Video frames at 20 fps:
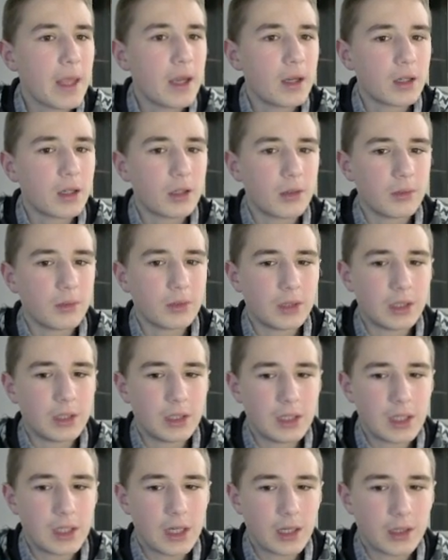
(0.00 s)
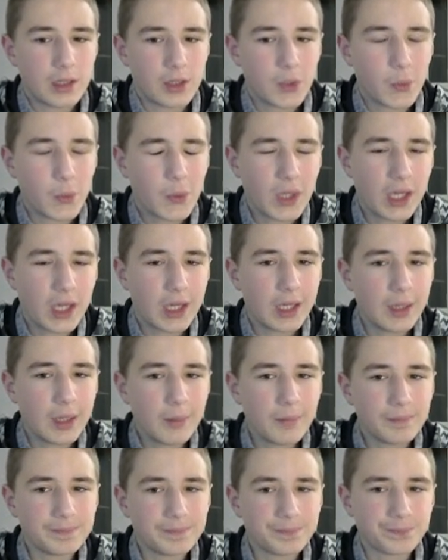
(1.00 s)
Com yeah new game
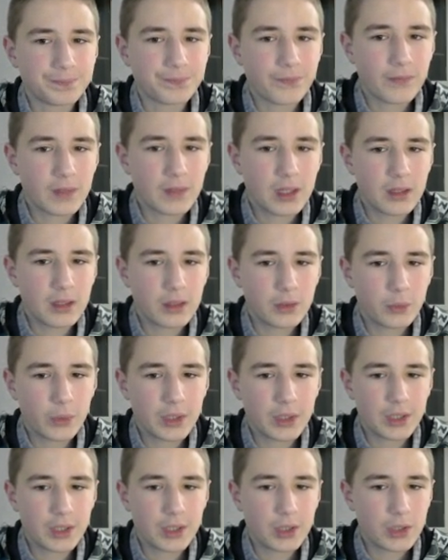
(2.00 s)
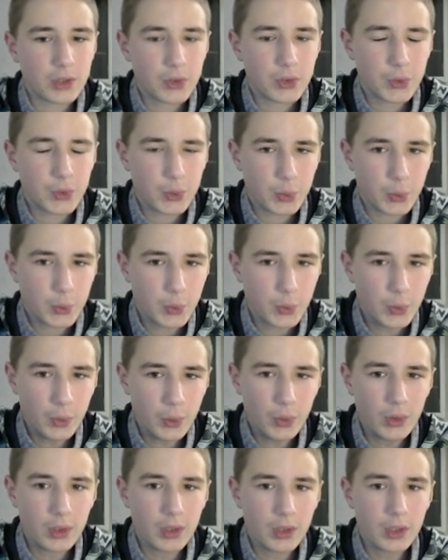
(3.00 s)
mm, level 22
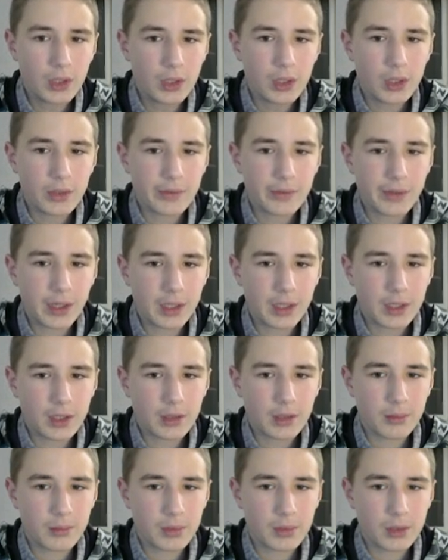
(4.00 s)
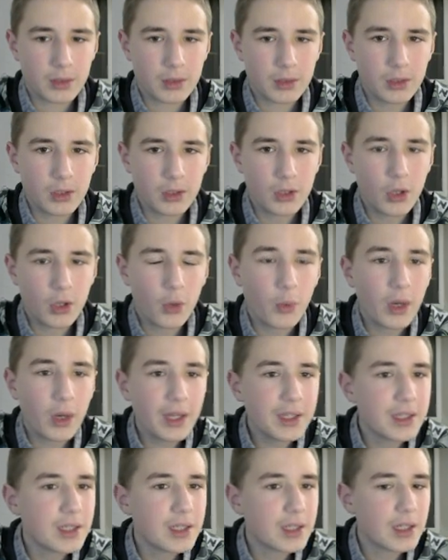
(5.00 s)
random no
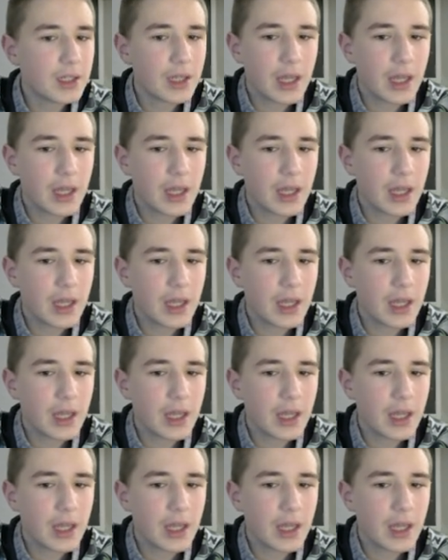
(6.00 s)
what